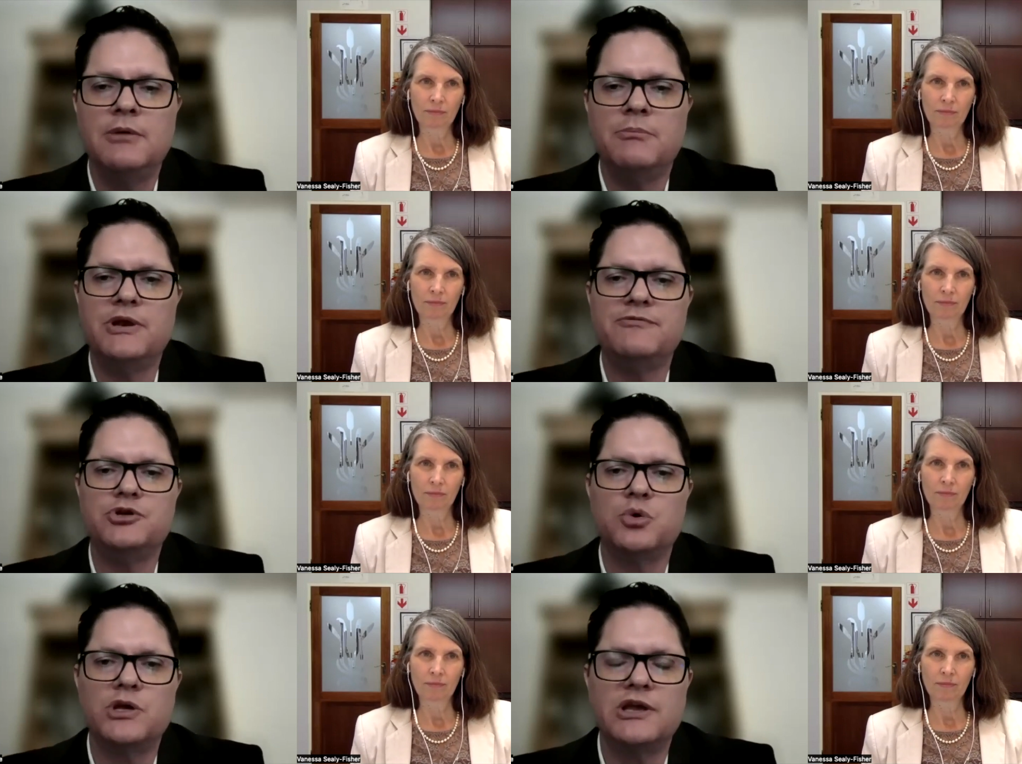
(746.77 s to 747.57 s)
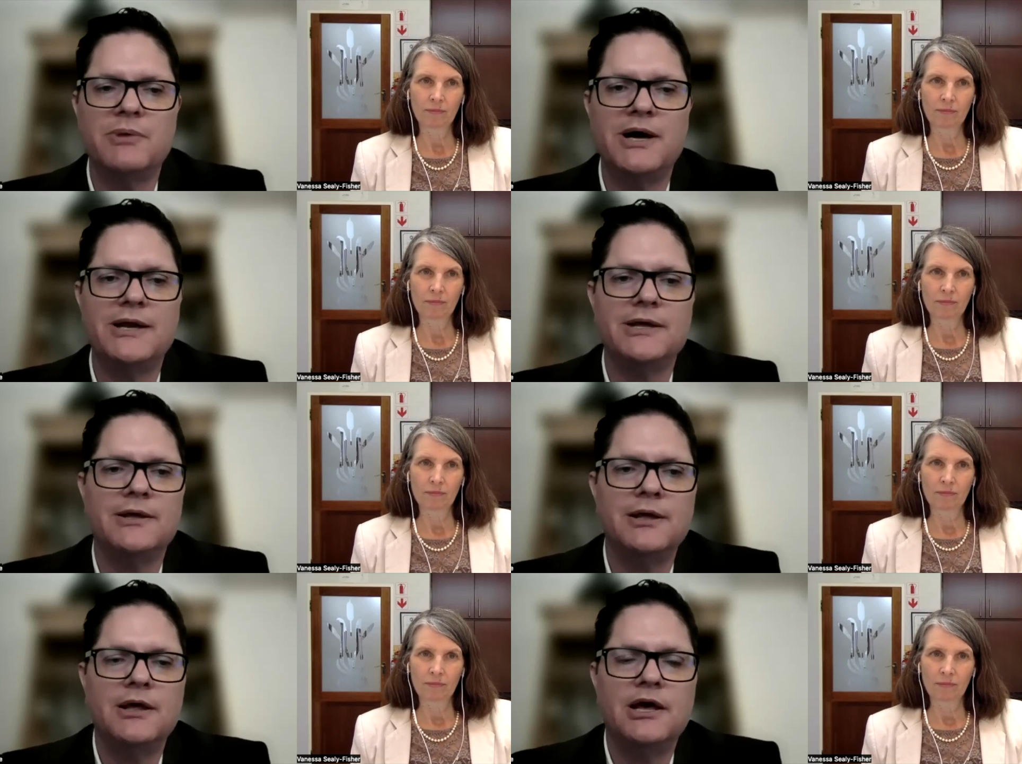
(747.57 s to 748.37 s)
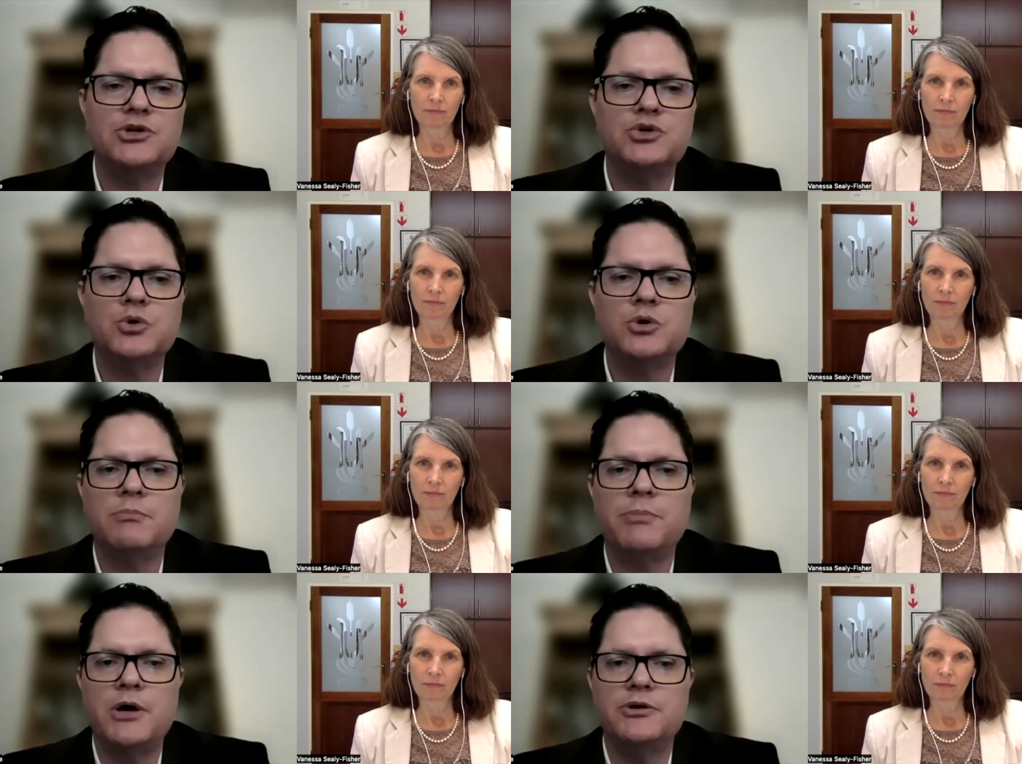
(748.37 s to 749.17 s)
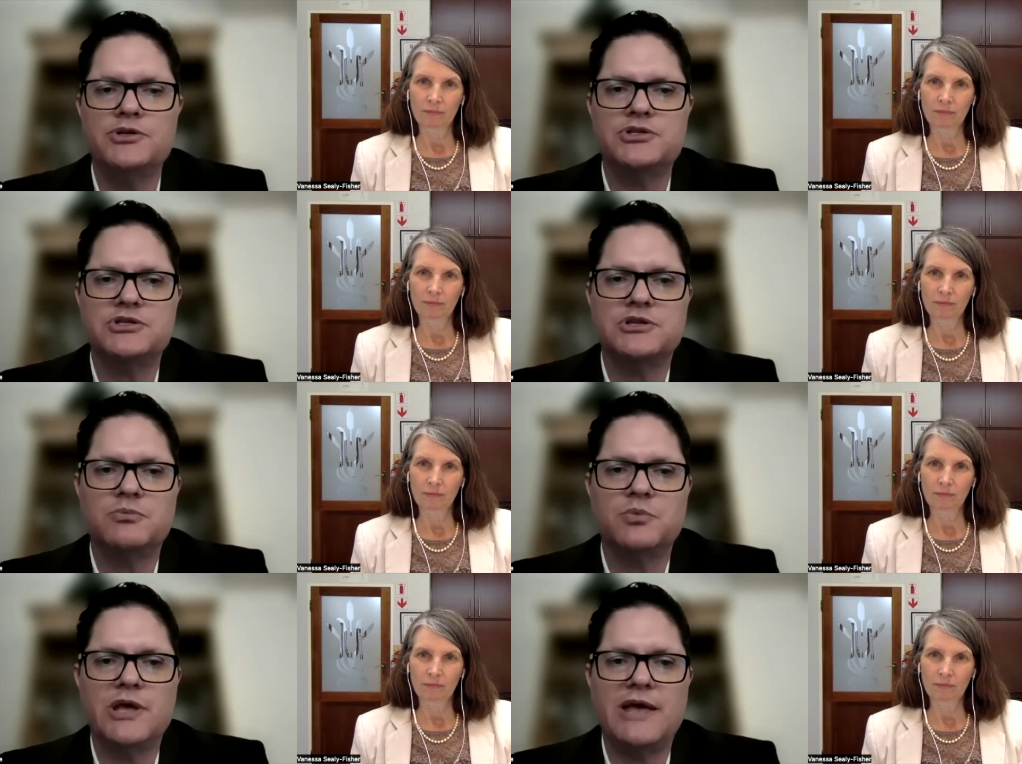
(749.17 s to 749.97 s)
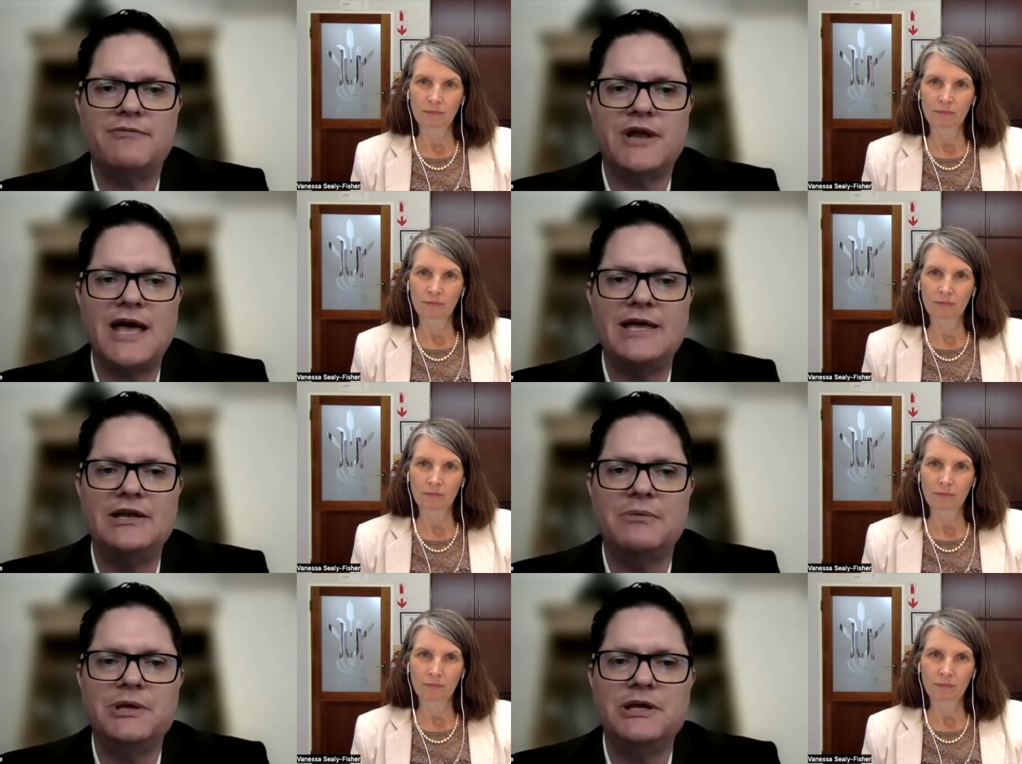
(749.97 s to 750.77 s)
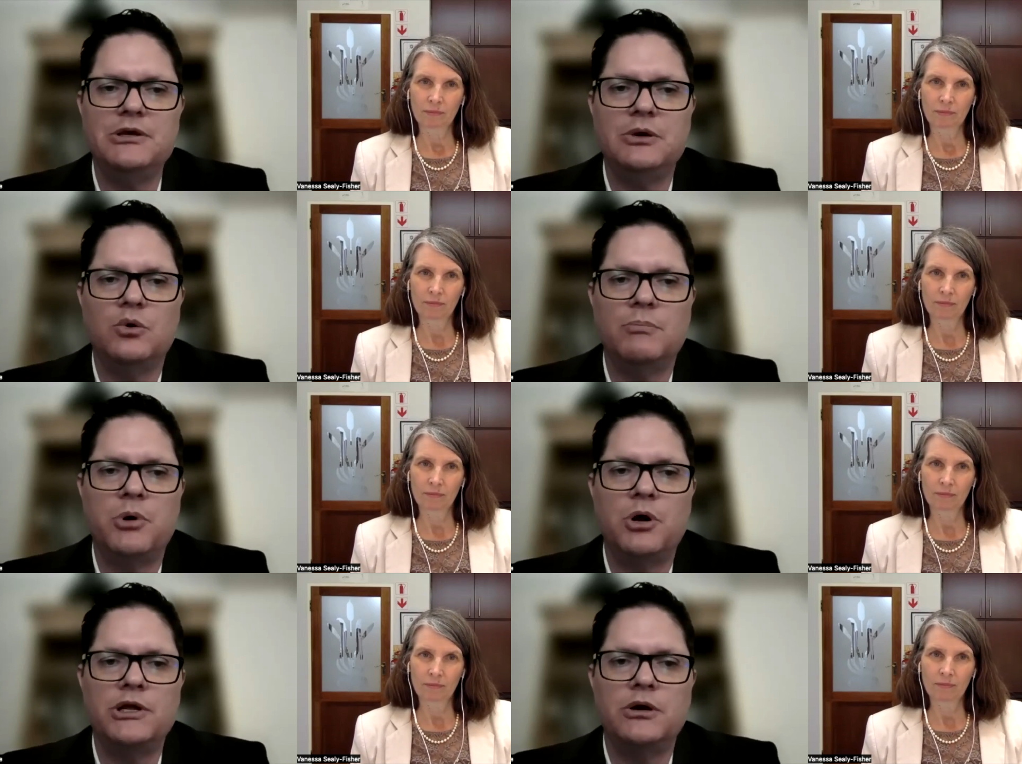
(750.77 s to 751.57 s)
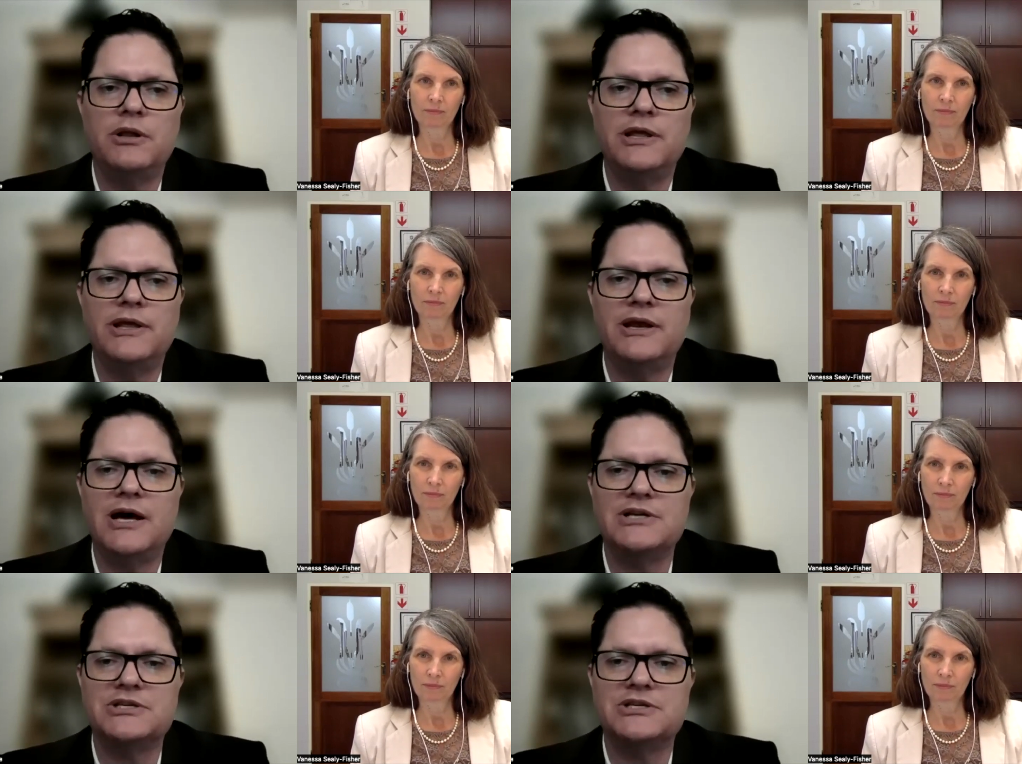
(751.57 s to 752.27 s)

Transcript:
Speaker 1: But if you're talking about a, a two component system where you have an A and a B or a polyol and an